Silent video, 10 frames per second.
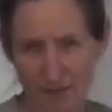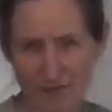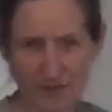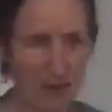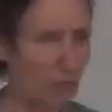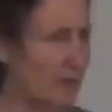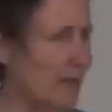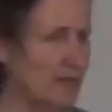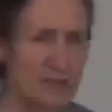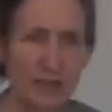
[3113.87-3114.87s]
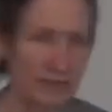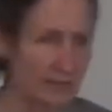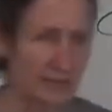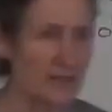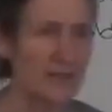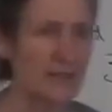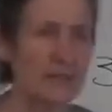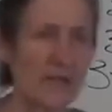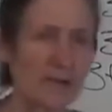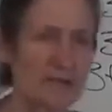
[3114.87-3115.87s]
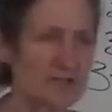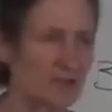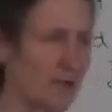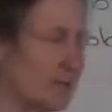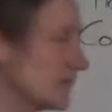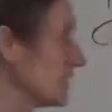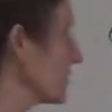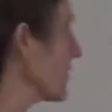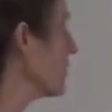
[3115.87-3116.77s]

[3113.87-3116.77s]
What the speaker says: If someone has no feeling in their extremities,